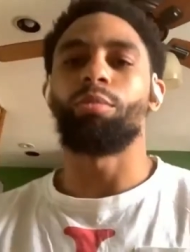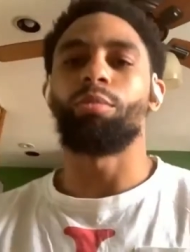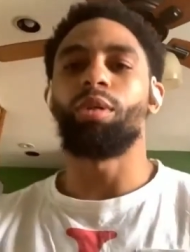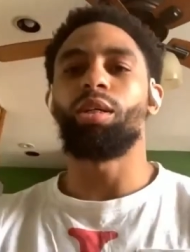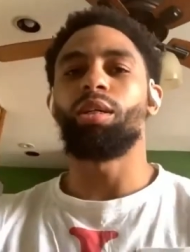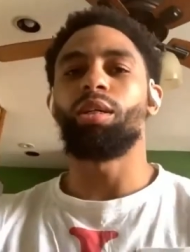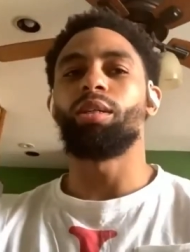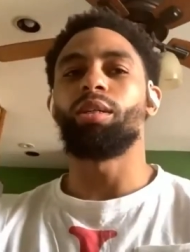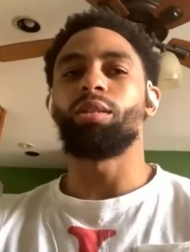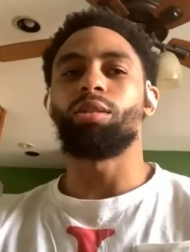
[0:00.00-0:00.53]

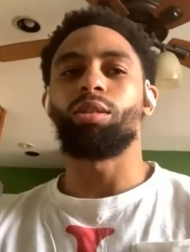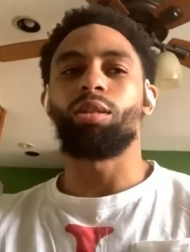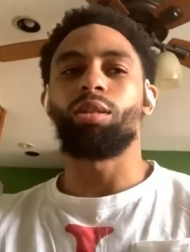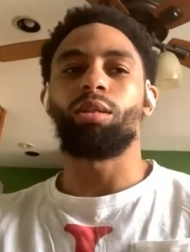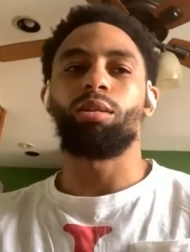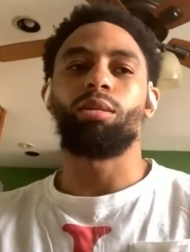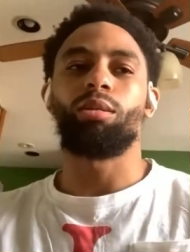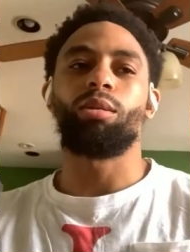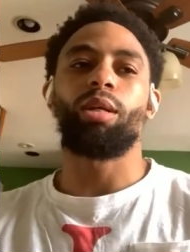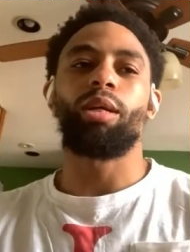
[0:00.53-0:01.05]
me
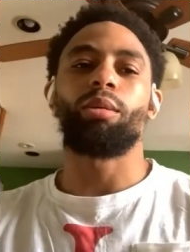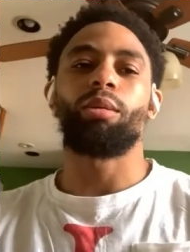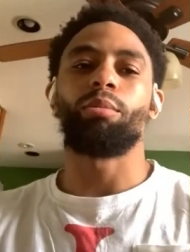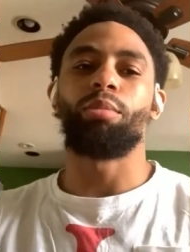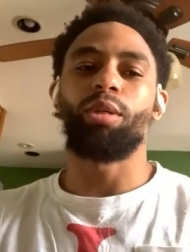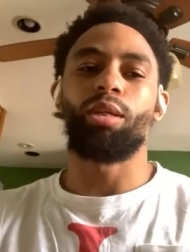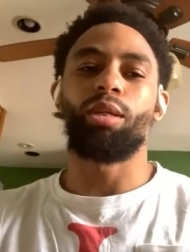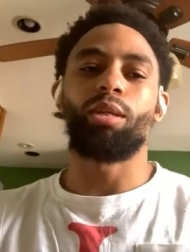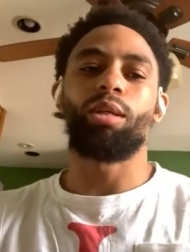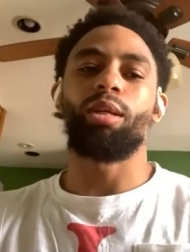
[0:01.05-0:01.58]
into like
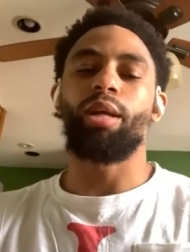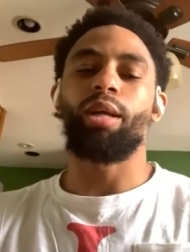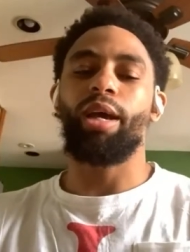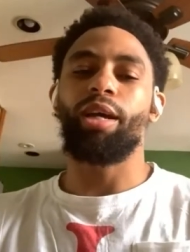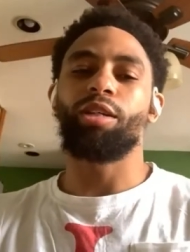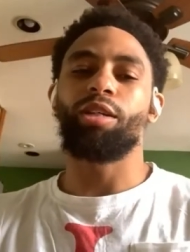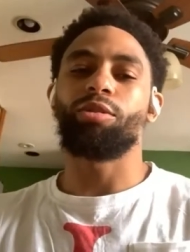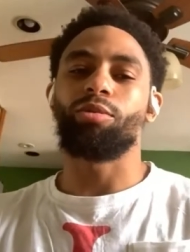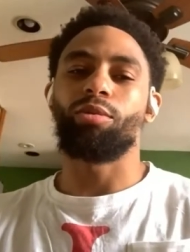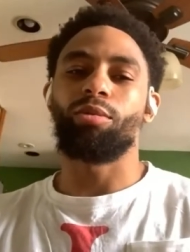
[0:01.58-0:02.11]
being an
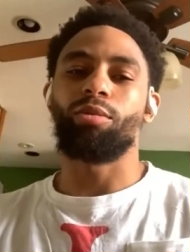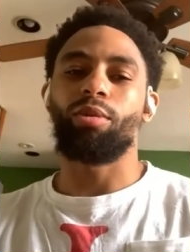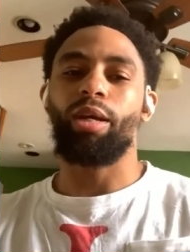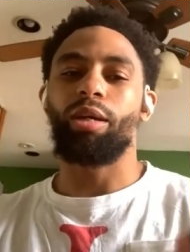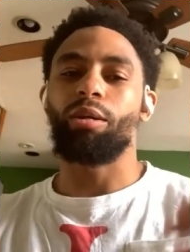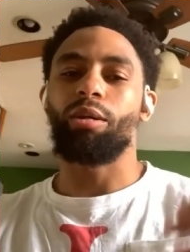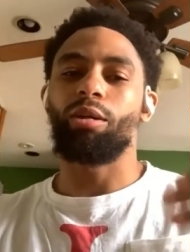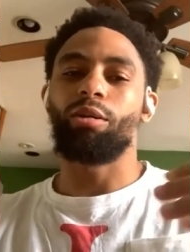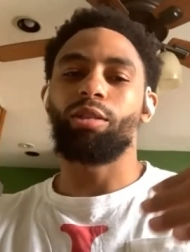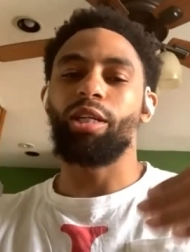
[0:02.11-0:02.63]
actual,
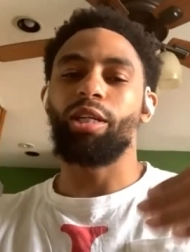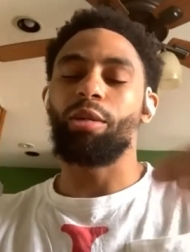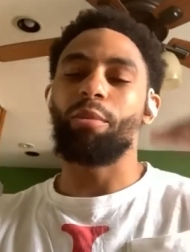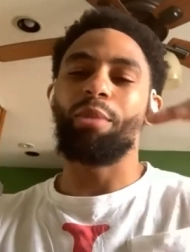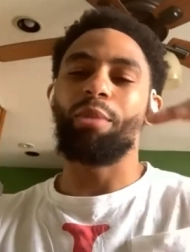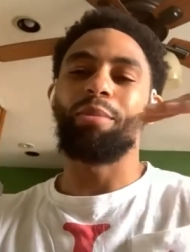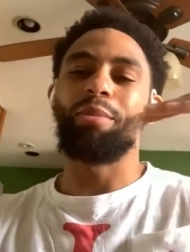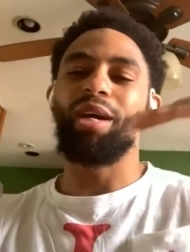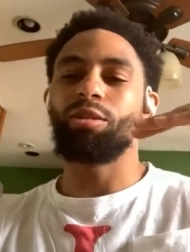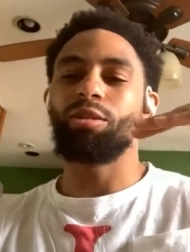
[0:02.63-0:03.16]
like taking
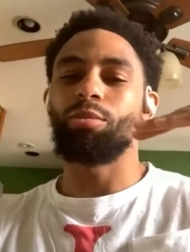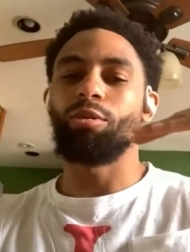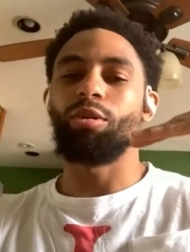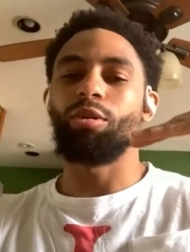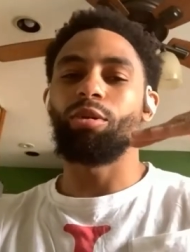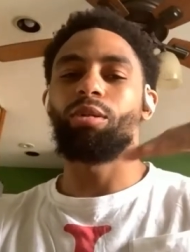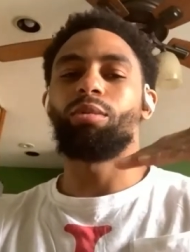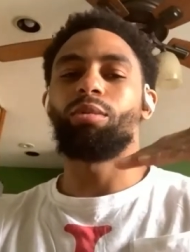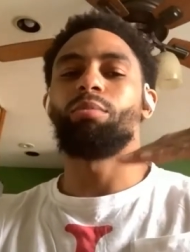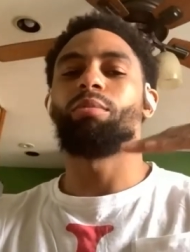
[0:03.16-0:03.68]
my
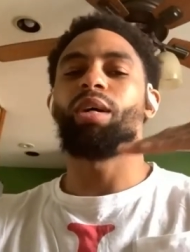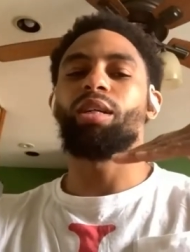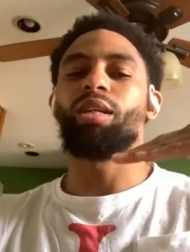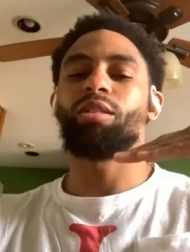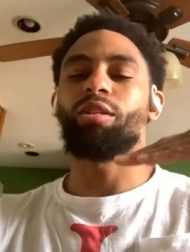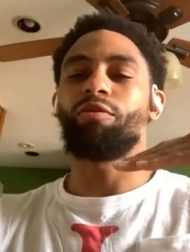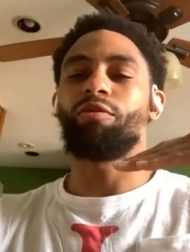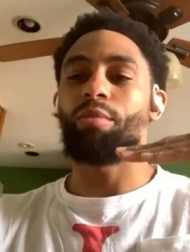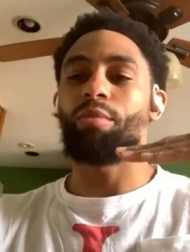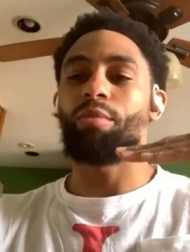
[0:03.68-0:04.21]
basketball
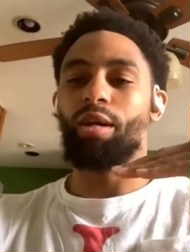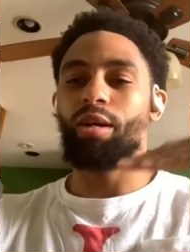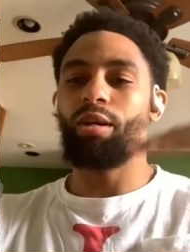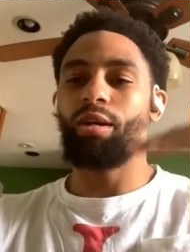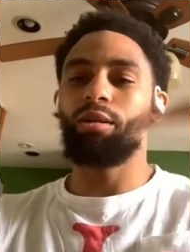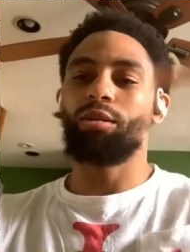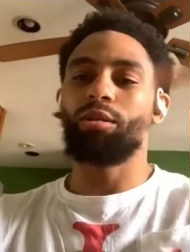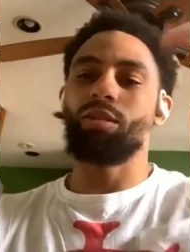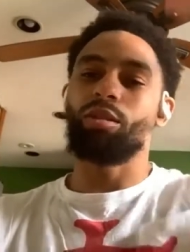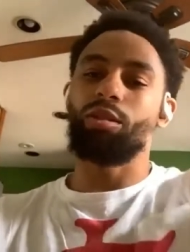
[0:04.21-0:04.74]
mindset from
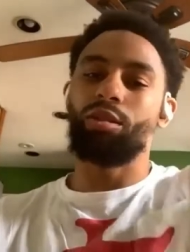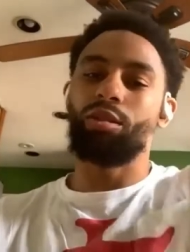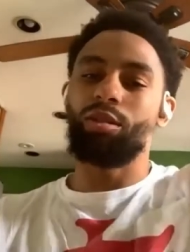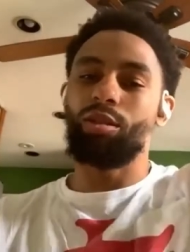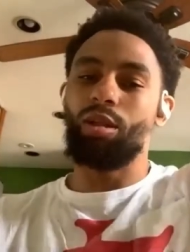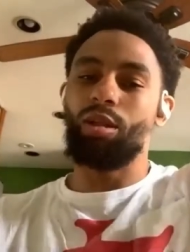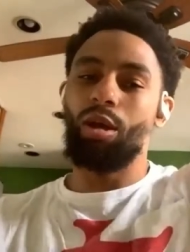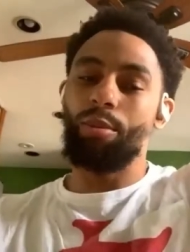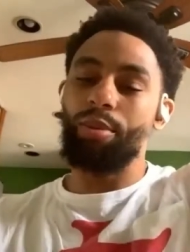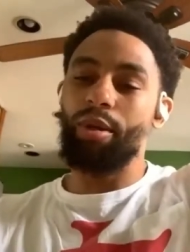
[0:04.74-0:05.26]
here to
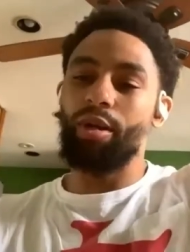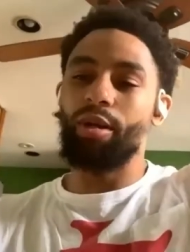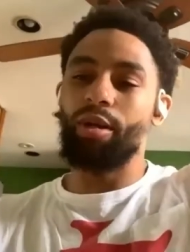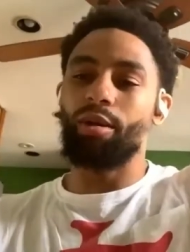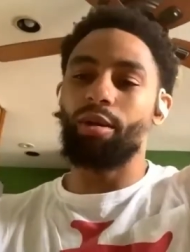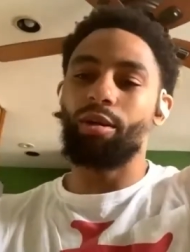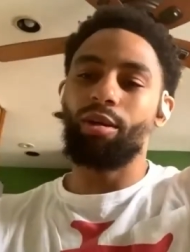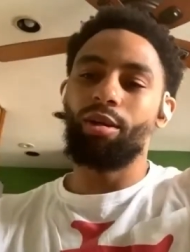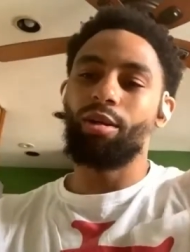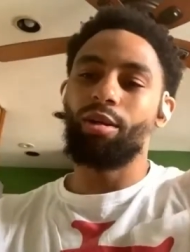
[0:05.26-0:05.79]
up
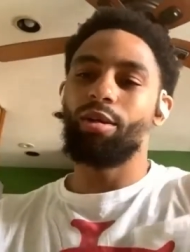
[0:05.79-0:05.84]
here.